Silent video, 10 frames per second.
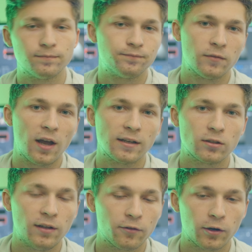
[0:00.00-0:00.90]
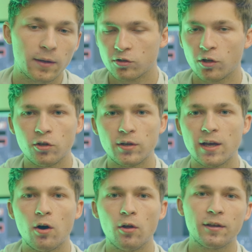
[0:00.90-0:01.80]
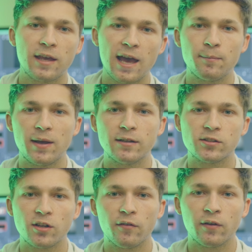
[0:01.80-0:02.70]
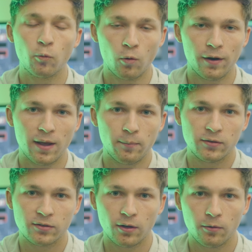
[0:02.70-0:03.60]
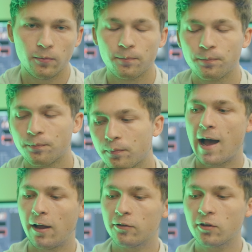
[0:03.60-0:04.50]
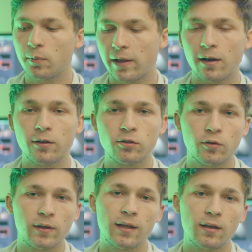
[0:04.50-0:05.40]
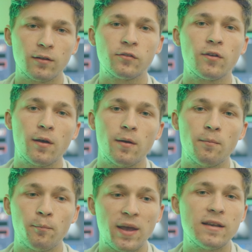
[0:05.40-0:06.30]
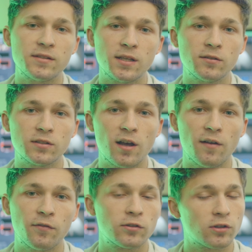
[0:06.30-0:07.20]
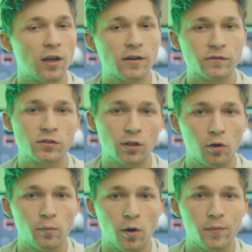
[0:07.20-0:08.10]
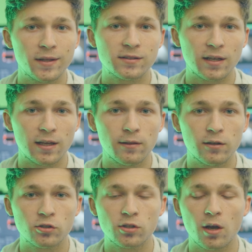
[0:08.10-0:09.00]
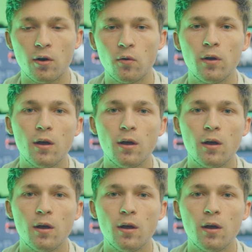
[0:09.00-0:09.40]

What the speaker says: not delivering. So you get all the Cad Bane stuff in one episode. I also plan on doing some pacing stuff. There's a lot of slow moments in this show.